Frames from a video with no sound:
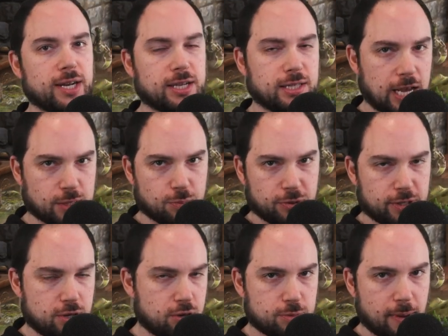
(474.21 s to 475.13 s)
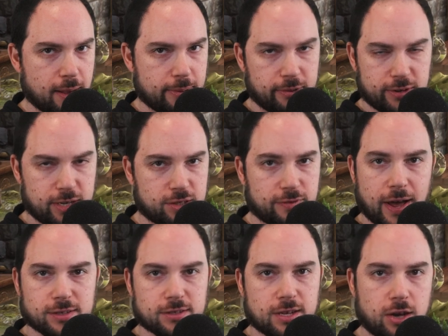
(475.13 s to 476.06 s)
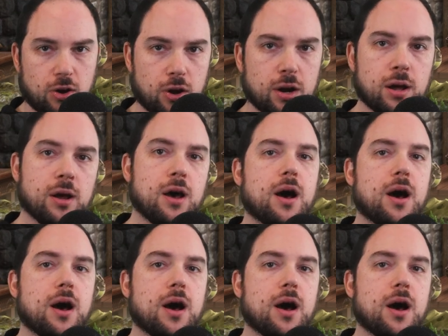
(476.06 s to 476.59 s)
to desperately use my abilities as fast as I could,